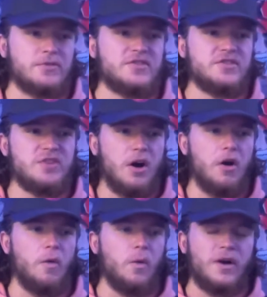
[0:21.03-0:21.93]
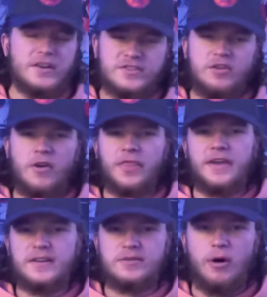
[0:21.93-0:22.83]
So we're gonna start
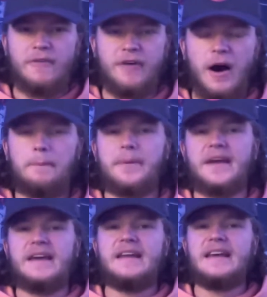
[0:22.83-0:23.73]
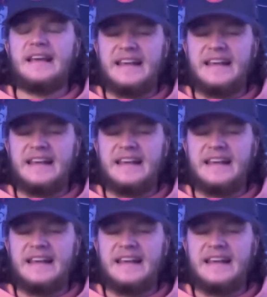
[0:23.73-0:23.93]
things off up in